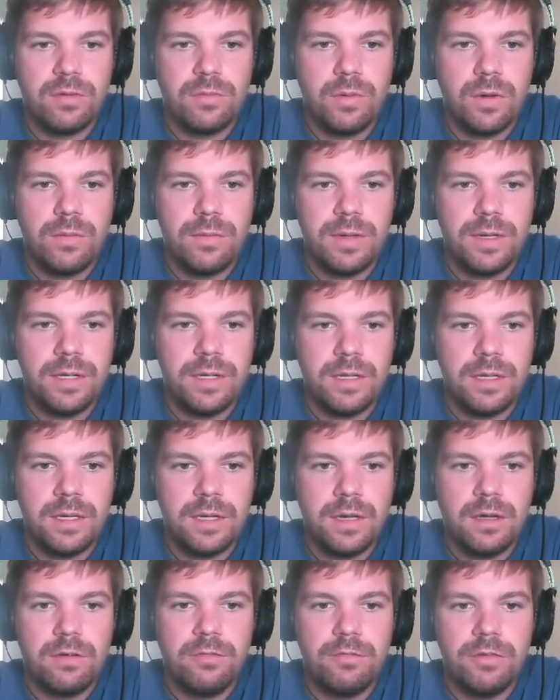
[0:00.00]
While
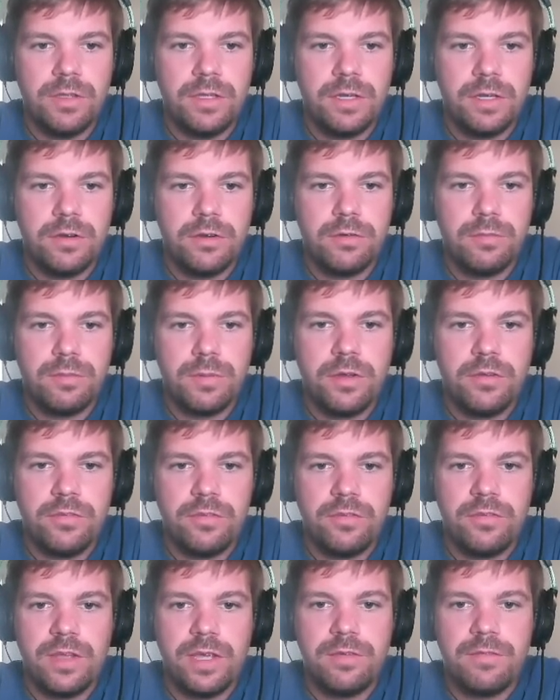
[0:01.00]
we really encourage
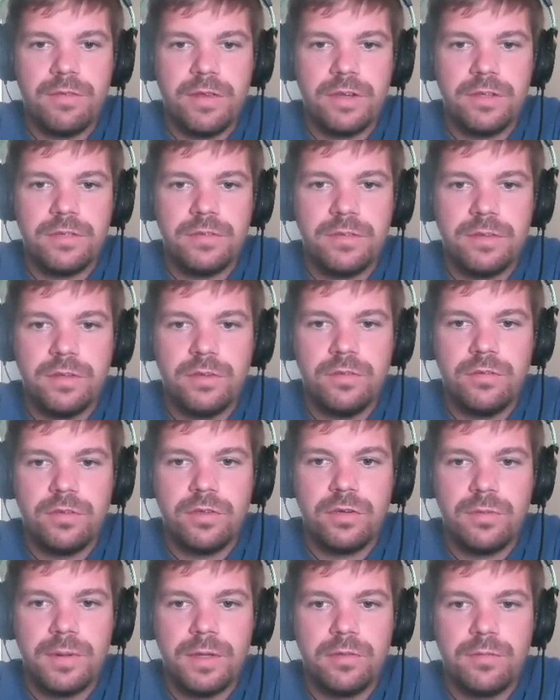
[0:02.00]
players to take advantage of the new
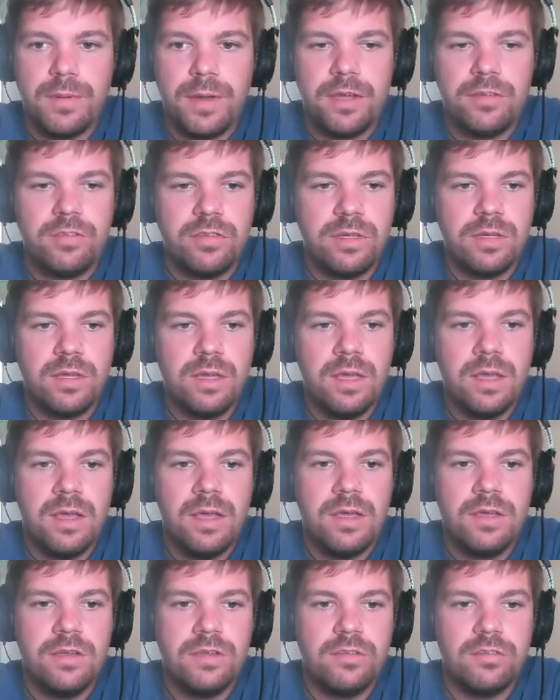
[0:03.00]
skill-based passing,
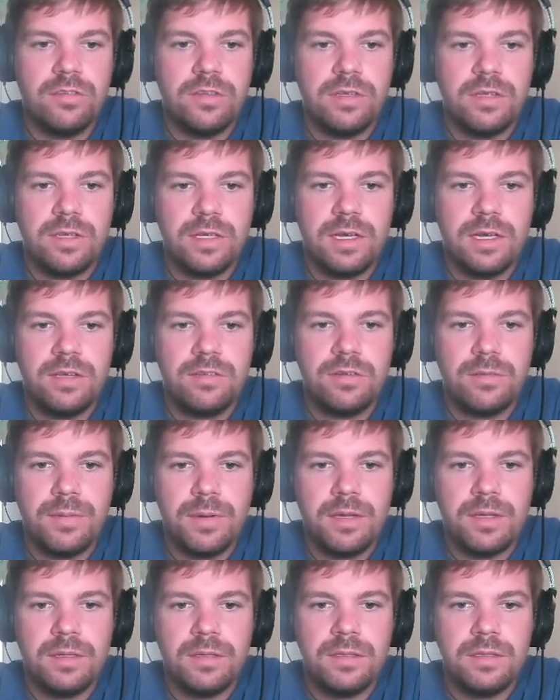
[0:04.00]
you select the classic
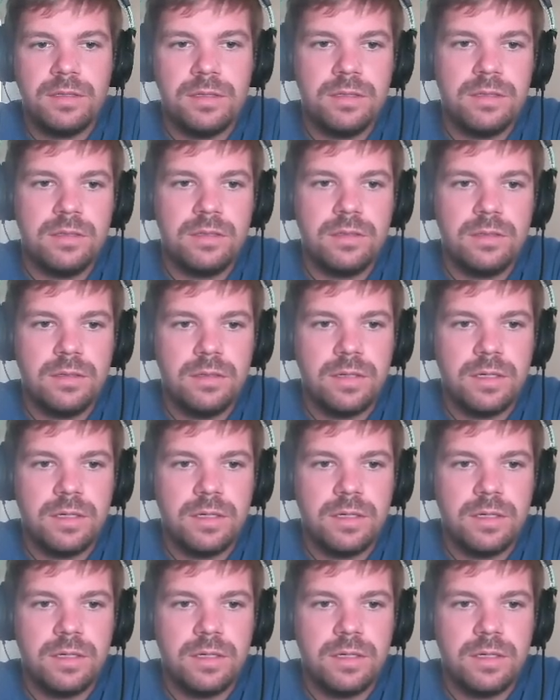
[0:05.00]
passing